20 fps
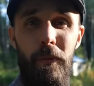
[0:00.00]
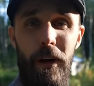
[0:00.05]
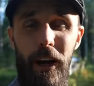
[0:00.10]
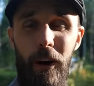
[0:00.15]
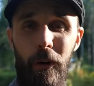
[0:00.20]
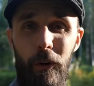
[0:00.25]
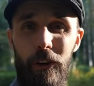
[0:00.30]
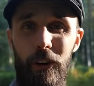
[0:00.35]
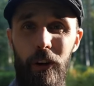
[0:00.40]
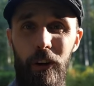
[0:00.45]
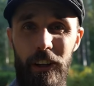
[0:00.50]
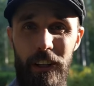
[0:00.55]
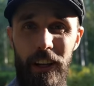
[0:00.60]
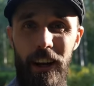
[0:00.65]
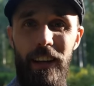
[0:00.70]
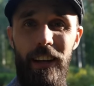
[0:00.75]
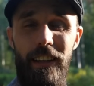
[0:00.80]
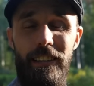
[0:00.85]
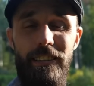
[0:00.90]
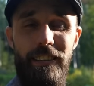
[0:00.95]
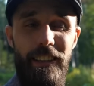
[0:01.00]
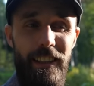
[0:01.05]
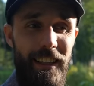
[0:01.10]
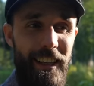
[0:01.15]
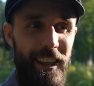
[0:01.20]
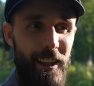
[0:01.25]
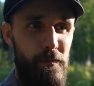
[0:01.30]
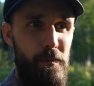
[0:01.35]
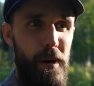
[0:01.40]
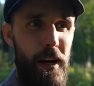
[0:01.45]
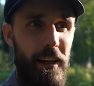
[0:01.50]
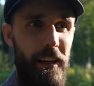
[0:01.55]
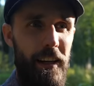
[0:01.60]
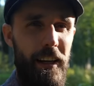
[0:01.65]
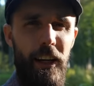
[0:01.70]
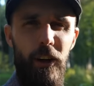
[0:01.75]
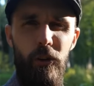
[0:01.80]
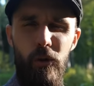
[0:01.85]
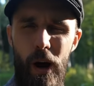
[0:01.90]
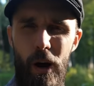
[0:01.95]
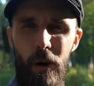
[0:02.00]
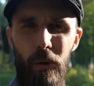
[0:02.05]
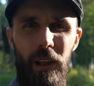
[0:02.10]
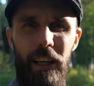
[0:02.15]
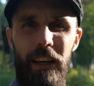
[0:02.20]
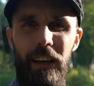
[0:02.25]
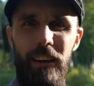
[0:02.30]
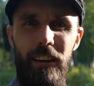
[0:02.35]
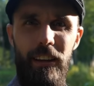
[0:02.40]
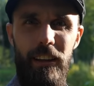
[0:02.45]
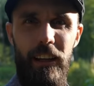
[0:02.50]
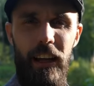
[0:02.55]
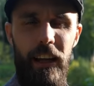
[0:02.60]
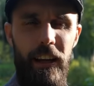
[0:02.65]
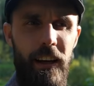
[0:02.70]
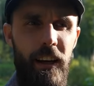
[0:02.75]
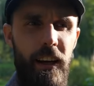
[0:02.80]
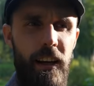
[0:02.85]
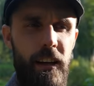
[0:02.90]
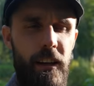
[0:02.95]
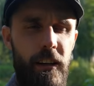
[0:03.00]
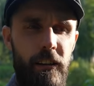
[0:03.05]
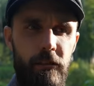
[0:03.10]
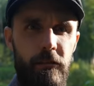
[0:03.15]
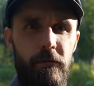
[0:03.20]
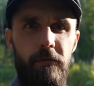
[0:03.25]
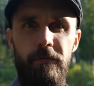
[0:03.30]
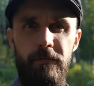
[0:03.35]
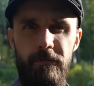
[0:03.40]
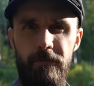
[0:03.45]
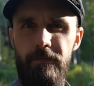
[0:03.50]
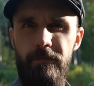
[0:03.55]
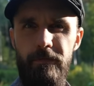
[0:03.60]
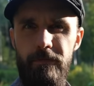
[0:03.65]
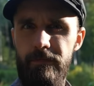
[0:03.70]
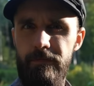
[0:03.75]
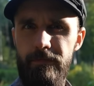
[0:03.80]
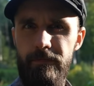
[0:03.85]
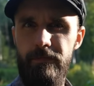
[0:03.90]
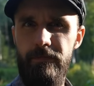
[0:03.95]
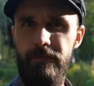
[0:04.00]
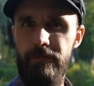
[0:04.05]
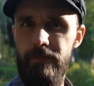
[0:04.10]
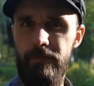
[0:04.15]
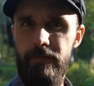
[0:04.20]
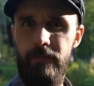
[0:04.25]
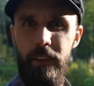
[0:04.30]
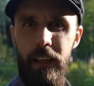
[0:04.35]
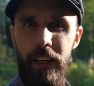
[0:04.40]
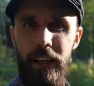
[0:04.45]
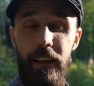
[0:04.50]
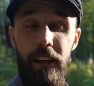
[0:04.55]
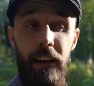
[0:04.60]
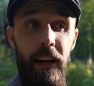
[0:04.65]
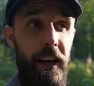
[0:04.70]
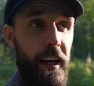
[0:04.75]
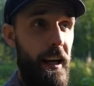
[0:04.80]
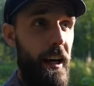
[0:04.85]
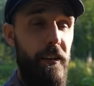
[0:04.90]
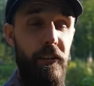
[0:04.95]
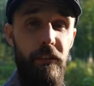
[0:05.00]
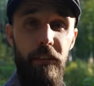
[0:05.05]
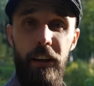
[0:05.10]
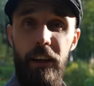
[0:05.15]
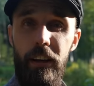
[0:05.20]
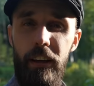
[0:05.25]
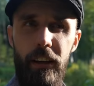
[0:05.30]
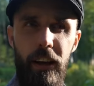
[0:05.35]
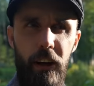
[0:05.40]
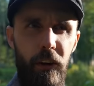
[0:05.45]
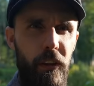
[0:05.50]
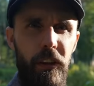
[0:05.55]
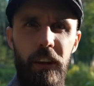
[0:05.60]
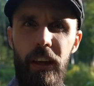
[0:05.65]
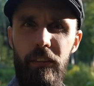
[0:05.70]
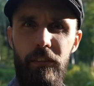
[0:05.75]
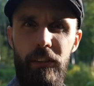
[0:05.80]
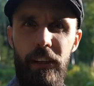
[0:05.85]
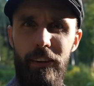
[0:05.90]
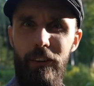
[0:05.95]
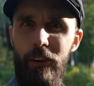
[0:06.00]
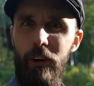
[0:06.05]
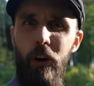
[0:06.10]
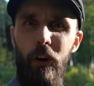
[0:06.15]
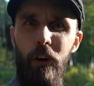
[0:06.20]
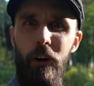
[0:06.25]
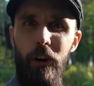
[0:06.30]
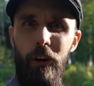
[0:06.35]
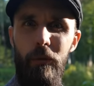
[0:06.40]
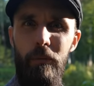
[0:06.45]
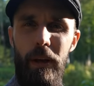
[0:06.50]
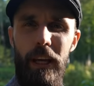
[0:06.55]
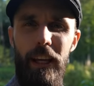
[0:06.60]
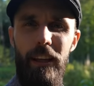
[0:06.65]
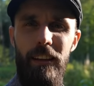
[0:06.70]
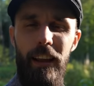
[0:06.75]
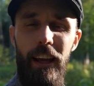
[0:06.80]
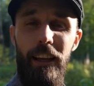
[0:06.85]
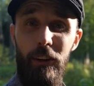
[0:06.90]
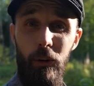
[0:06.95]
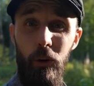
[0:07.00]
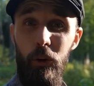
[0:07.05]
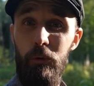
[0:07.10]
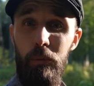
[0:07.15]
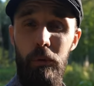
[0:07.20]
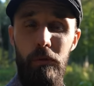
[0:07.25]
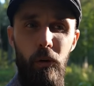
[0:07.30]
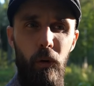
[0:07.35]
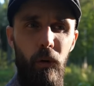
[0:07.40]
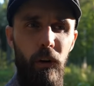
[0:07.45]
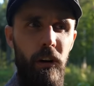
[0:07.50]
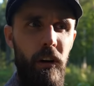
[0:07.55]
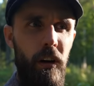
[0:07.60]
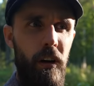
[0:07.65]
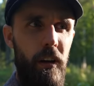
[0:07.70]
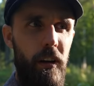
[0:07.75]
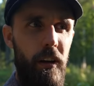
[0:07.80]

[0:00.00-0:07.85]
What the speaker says: by our dog Nala sitting in bed and growling, like, And I don't think I've never heard her make that noise before.